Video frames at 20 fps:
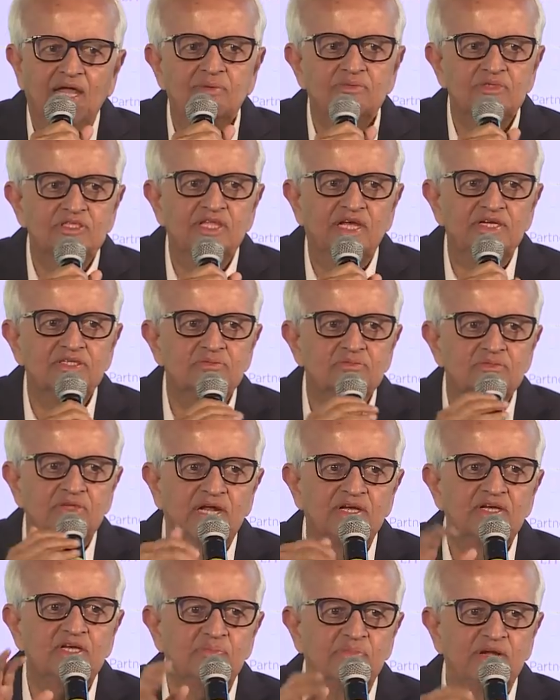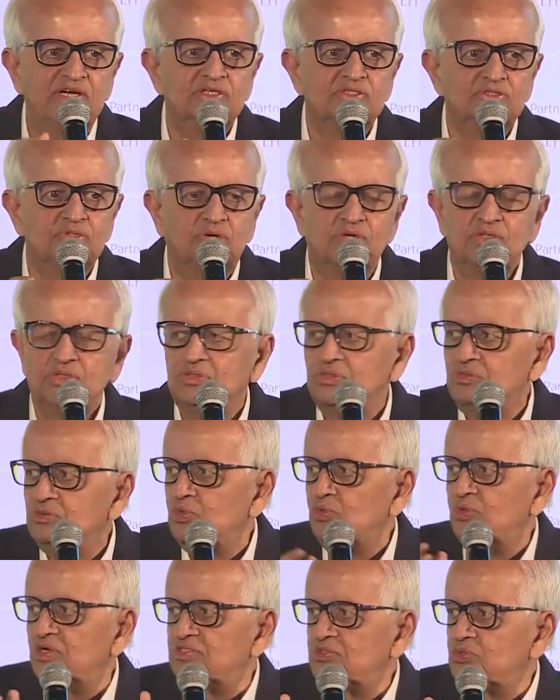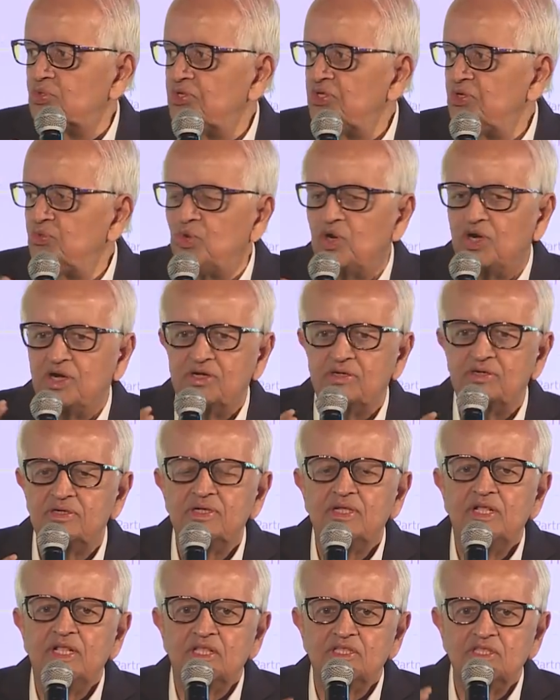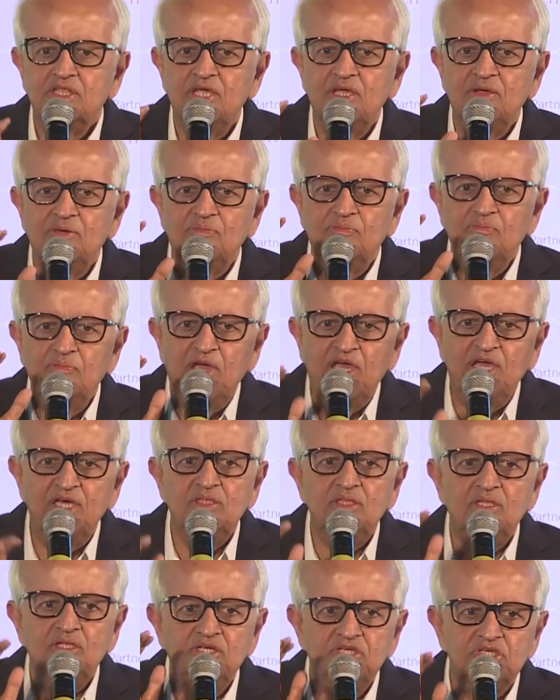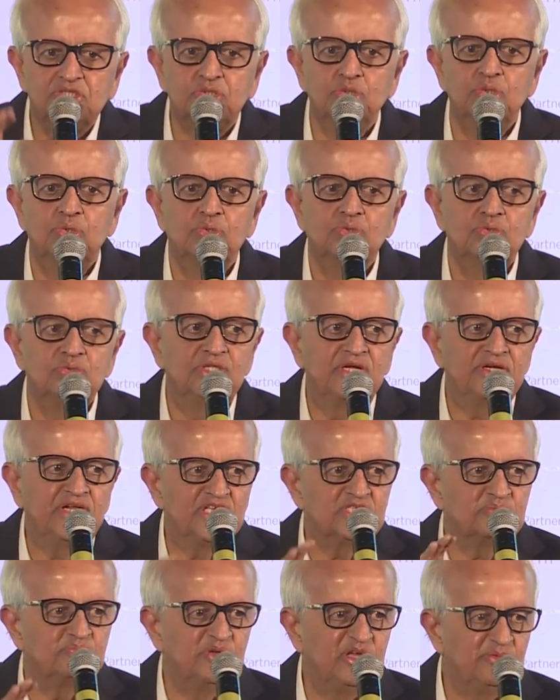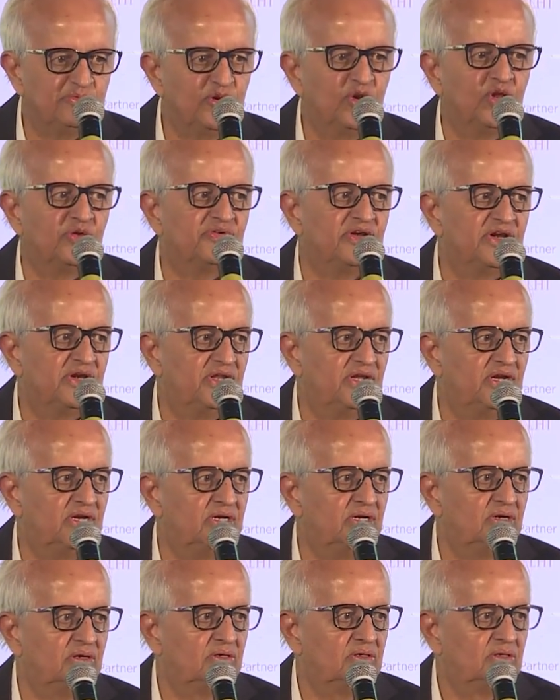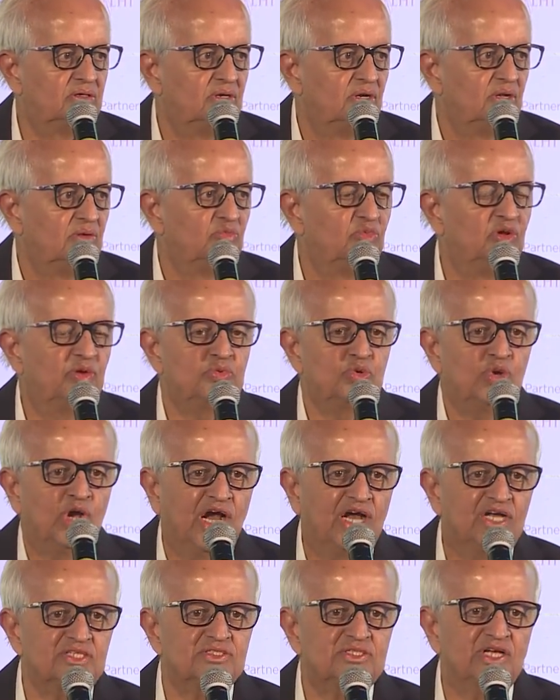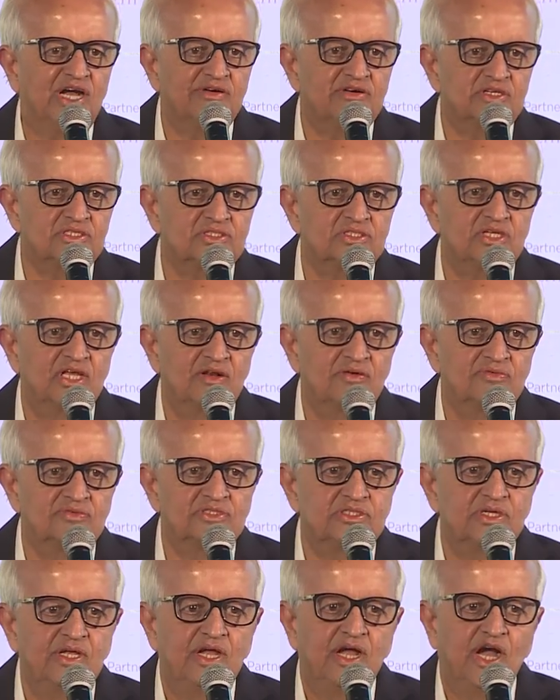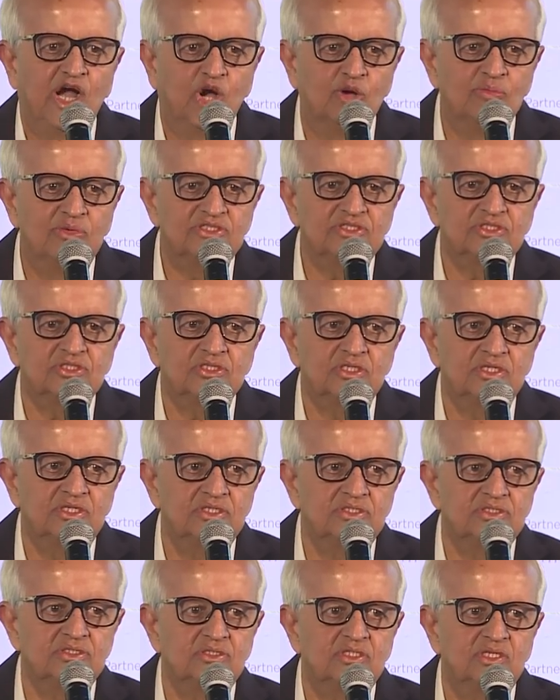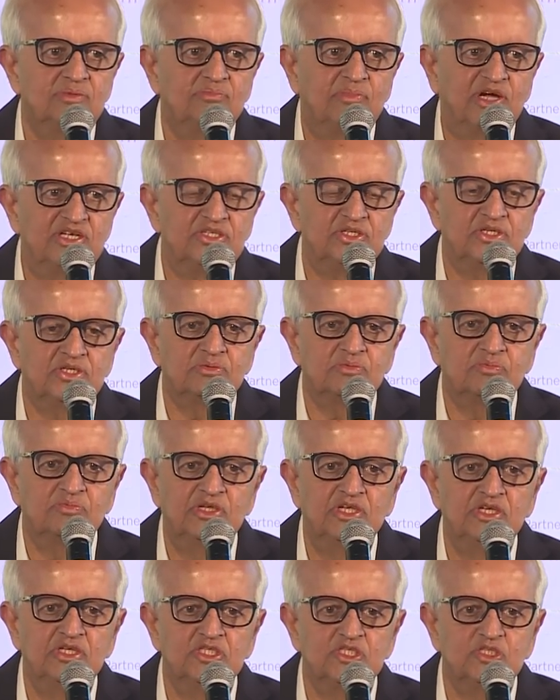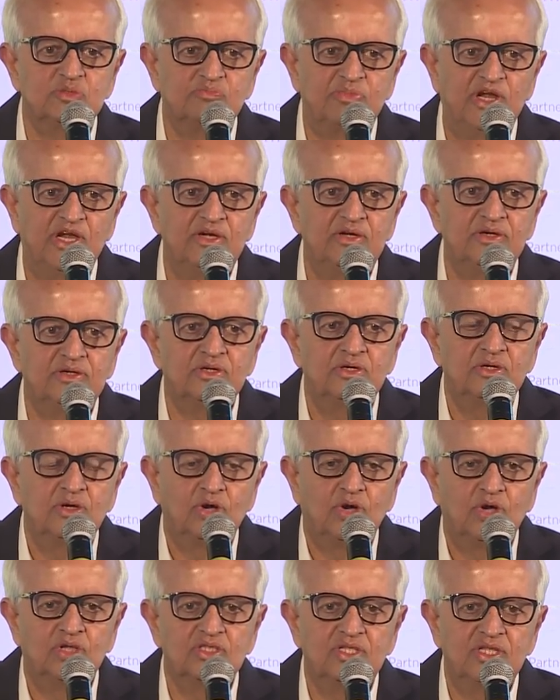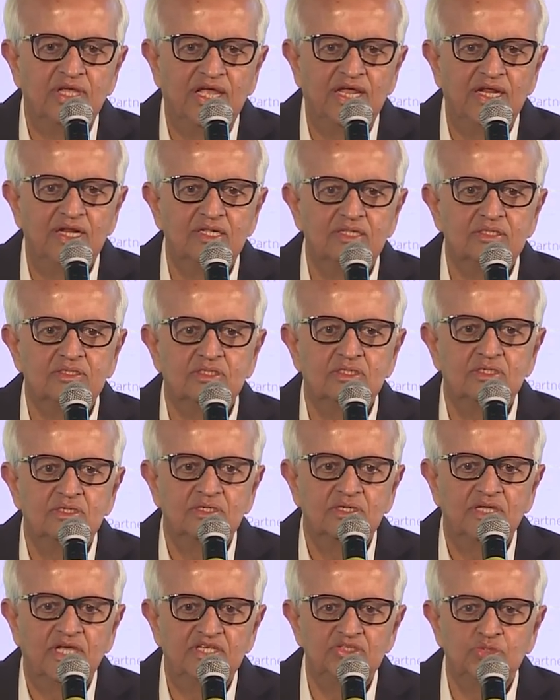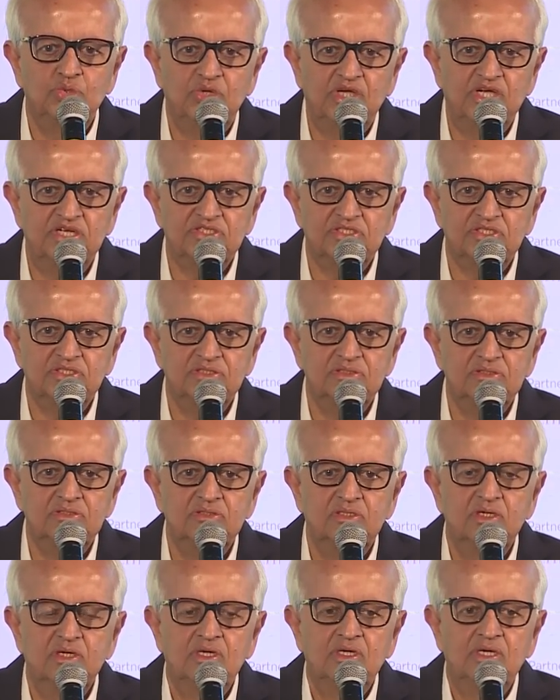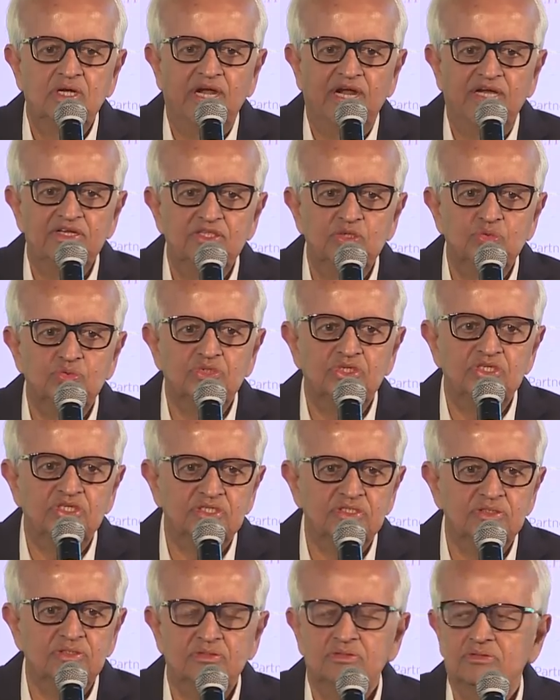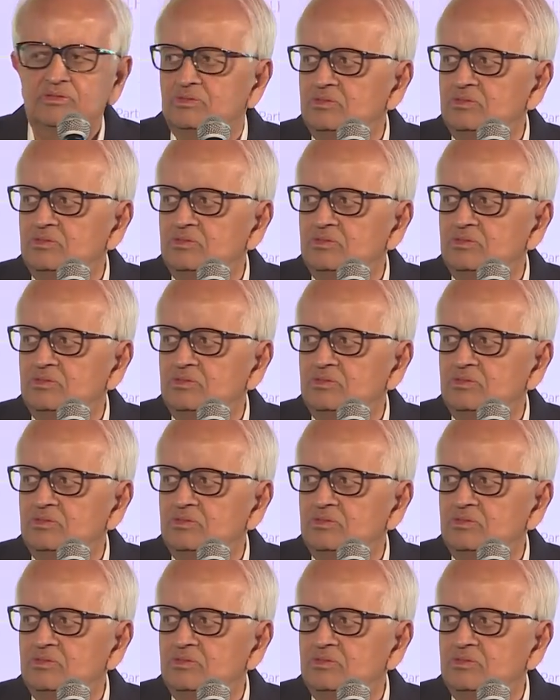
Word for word: I mean, that, that depends on who was doing what. The main issue that as people of India, we have to ask ourselves, how much is the budget being spent on health, education, and nutrition?